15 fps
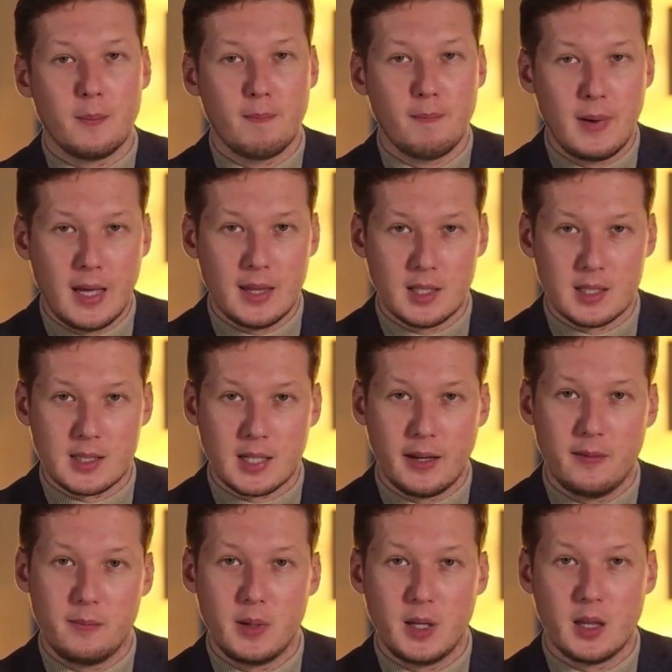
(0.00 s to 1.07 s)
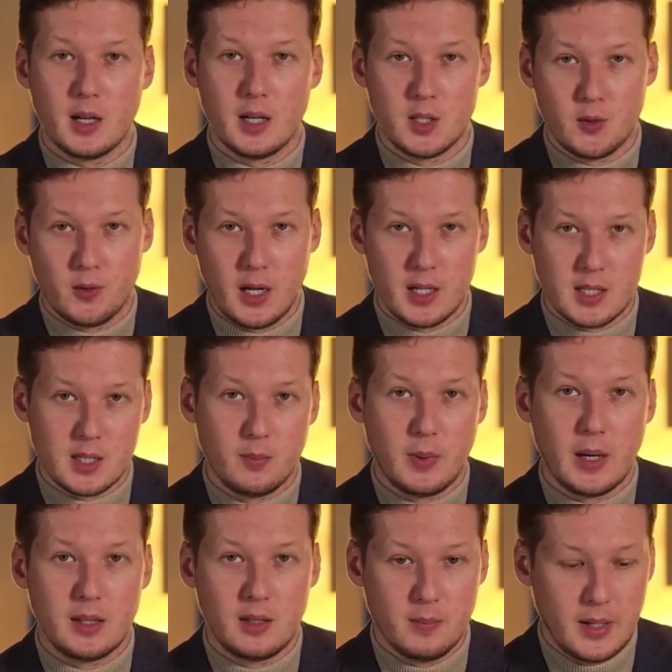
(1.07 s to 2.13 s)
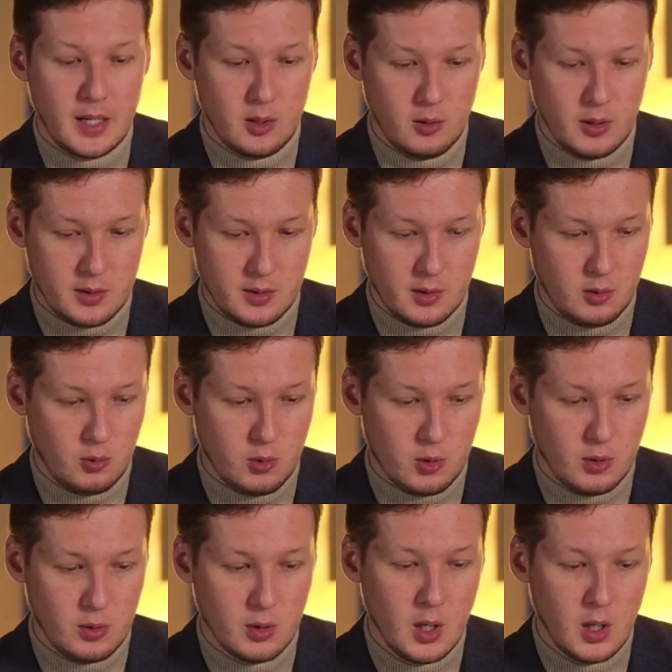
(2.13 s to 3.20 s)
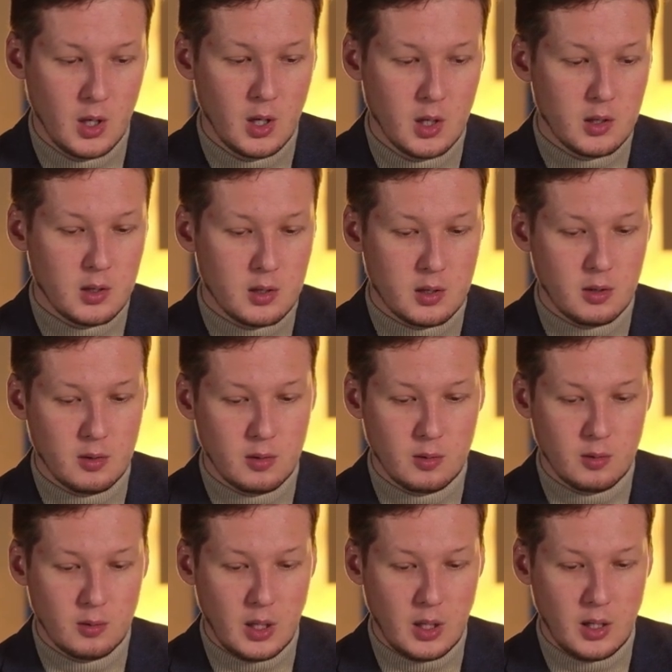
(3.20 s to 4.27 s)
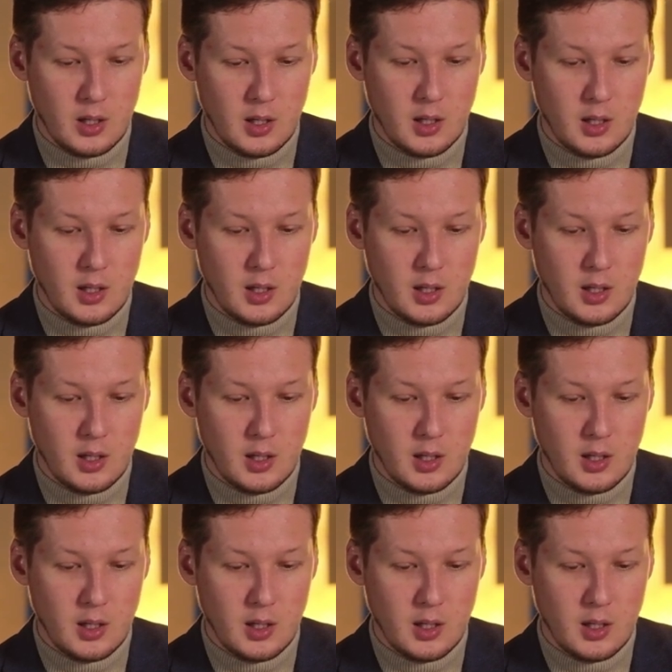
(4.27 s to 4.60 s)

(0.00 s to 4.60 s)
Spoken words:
methods have been addressed by the manual execution. So